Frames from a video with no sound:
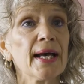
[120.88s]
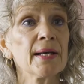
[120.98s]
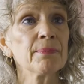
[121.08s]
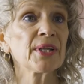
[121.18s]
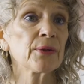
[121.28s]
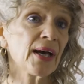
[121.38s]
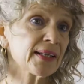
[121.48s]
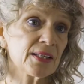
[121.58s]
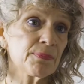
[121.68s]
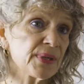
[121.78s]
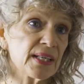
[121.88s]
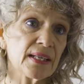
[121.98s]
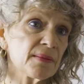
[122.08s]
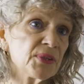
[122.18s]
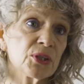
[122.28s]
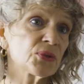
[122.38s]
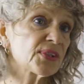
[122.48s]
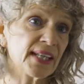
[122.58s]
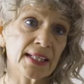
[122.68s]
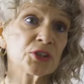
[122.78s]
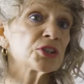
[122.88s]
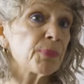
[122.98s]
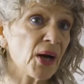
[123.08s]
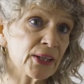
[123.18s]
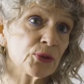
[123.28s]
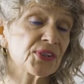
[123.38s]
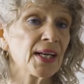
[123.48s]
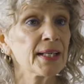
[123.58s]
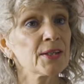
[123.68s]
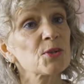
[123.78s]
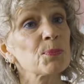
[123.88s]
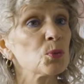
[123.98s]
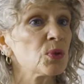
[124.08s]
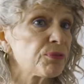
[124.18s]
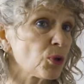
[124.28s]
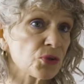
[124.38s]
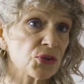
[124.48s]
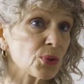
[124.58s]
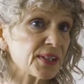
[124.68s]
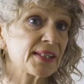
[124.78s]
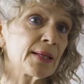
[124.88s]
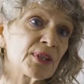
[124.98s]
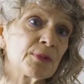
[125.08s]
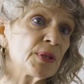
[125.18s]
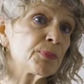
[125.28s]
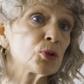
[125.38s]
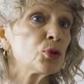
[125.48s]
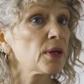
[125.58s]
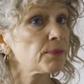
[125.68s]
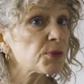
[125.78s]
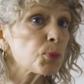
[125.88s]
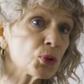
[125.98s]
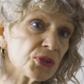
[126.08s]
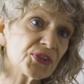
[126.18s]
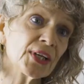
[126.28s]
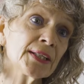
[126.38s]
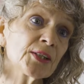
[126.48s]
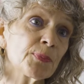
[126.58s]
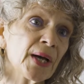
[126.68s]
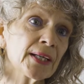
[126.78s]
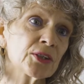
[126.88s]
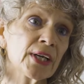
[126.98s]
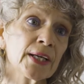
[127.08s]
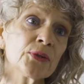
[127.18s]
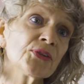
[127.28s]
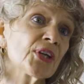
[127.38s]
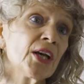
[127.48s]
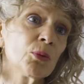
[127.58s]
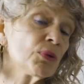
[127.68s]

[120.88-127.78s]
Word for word: Um, now that can be, you know, standard bioscience, but we've also accepted people who have sports science backgrounds.